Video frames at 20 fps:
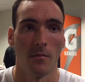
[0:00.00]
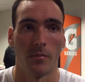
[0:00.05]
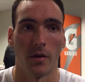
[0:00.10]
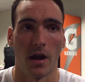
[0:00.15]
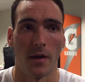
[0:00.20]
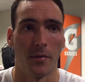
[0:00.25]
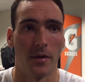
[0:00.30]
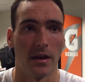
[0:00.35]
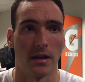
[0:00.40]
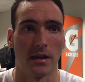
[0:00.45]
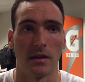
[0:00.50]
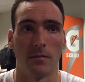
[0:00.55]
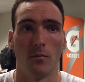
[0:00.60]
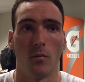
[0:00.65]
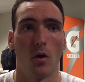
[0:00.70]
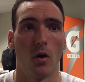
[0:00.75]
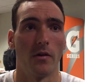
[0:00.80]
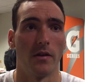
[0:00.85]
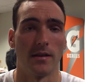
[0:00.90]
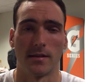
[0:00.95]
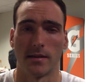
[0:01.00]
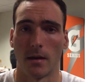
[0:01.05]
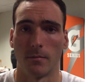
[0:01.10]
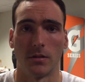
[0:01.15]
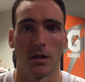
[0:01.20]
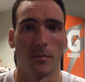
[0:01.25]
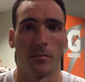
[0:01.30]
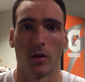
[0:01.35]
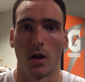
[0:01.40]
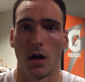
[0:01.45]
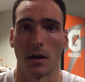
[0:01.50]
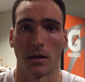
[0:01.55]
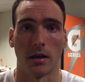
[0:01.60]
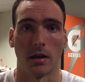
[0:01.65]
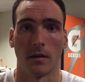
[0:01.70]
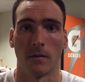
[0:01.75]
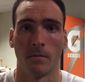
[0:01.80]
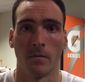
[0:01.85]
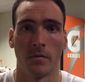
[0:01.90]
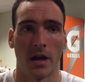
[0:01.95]
But I think he more than stepped up
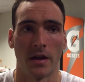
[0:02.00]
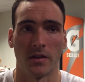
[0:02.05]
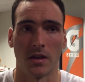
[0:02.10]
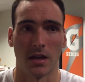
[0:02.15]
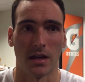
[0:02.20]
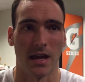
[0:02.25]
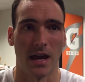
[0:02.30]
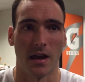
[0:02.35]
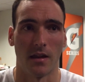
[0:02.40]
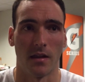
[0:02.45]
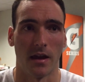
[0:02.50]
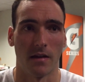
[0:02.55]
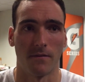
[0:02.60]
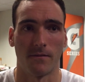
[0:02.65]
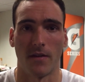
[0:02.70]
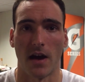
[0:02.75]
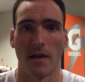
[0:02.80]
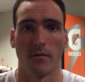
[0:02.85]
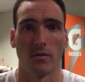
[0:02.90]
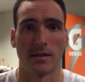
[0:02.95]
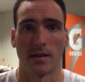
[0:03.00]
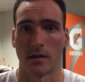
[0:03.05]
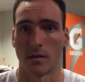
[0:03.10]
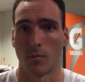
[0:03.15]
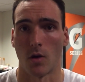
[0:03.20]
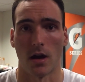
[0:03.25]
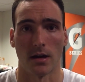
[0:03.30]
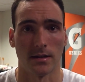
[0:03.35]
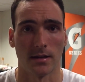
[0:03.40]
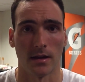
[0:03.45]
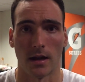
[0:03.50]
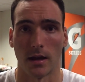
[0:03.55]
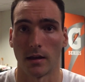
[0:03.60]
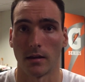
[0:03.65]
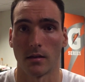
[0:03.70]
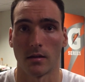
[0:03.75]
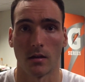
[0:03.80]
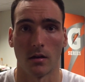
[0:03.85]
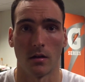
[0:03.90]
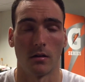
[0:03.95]
blocking. I think he had like 5 or 6 blocks
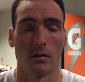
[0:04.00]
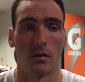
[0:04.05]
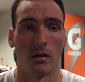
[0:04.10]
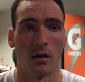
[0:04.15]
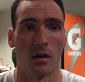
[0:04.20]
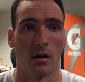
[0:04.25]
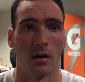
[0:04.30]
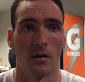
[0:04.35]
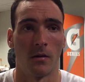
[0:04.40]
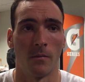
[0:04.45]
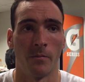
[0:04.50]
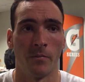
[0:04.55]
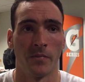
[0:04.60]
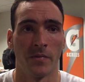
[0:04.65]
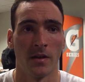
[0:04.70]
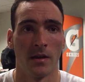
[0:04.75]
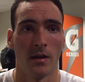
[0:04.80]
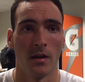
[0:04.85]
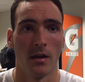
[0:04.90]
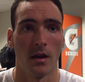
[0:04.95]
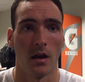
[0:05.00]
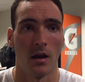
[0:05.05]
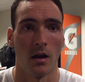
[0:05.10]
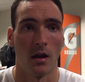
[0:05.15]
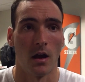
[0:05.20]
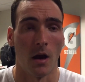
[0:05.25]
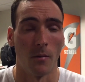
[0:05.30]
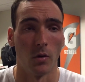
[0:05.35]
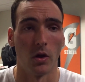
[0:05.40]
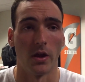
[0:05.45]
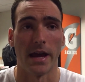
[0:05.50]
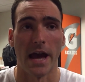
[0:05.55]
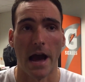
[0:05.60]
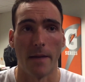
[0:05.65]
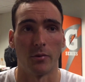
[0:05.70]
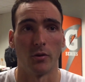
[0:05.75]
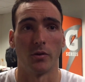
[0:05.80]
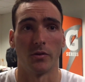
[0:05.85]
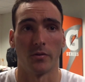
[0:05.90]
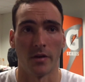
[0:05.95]
tonight. So I'm really
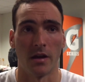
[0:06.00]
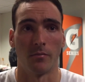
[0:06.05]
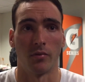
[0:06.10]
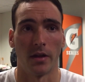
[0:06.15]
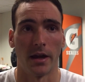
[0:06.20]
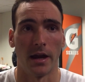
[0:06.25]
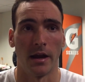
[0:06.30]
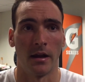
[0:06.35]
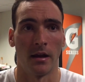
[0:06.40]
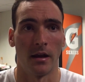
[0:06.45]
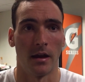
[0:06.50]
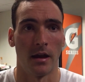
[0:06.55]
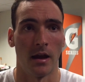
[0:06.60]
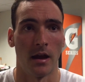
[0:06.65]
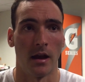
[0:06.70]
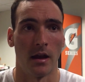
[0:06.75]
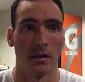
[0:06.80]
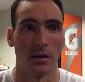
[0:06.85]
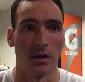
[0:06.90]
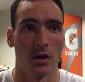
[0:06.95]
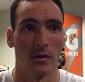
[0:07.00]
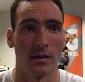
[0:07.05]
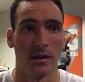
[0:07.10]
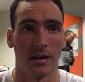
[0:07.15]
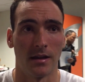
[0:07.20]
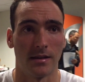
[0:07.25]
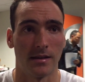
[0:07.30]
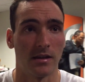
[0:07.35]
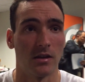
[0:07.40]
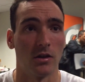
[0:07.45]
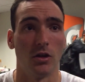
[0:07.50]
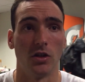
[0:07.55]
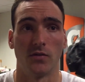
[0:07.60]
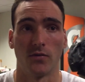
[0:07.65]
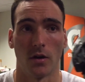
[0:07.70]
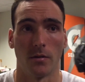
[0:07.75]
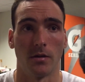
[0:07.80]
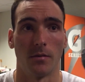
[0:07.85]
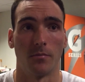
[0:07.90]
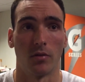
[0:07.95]
happy with the way he played, and, you know, it's huge
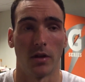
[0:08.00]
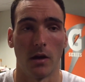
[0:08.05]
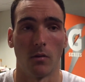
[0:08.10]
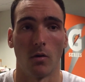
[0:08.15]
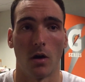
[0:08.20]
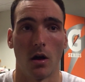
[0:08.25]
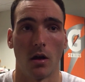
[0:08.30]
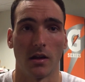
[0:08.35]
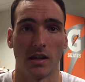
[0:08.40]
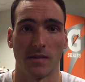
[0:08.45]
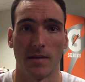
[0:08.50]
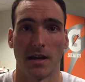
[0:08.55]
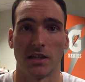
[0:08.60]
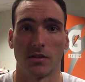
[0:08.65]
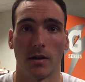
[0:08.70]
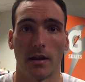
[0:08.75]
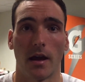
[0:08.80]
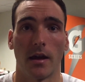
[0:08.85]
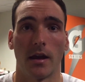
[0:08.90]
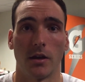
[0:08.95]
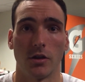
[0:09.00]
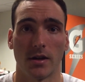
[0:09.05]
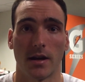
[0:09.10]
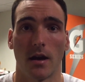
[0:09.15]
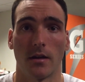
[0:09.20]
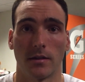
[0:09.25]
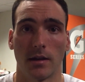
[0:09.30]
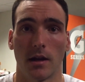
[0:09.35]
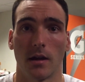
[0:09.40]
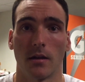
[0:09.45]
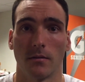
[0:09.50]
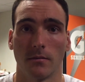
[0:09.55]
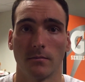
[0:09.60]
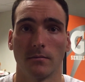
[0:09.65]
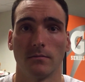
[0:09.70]
for him to play well, especially without Hendrik out there.